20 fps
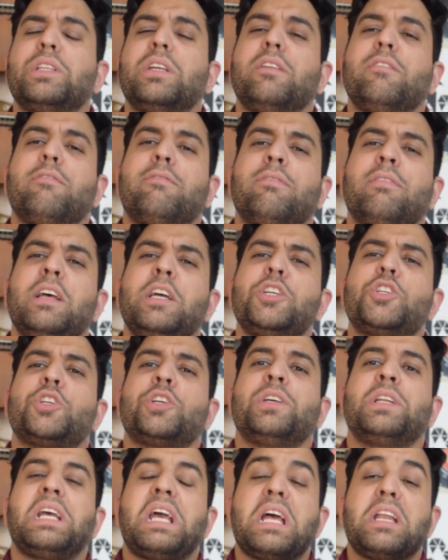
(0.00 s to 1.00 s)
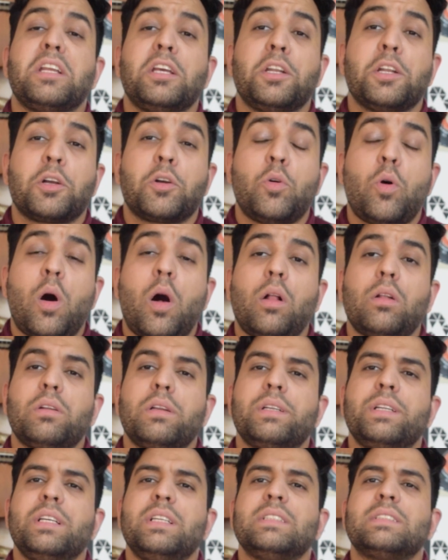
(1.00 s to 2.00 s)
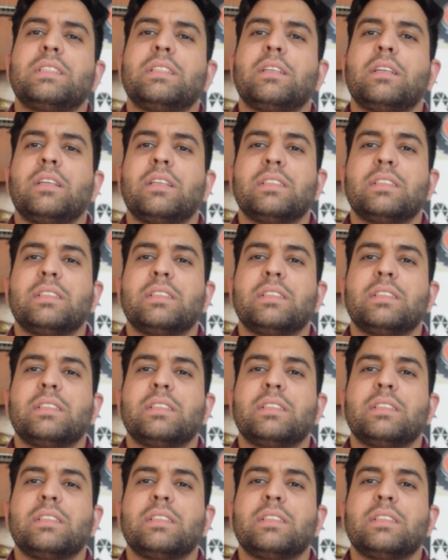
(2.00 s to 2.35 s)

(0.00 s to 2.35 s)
with inflation and inequalities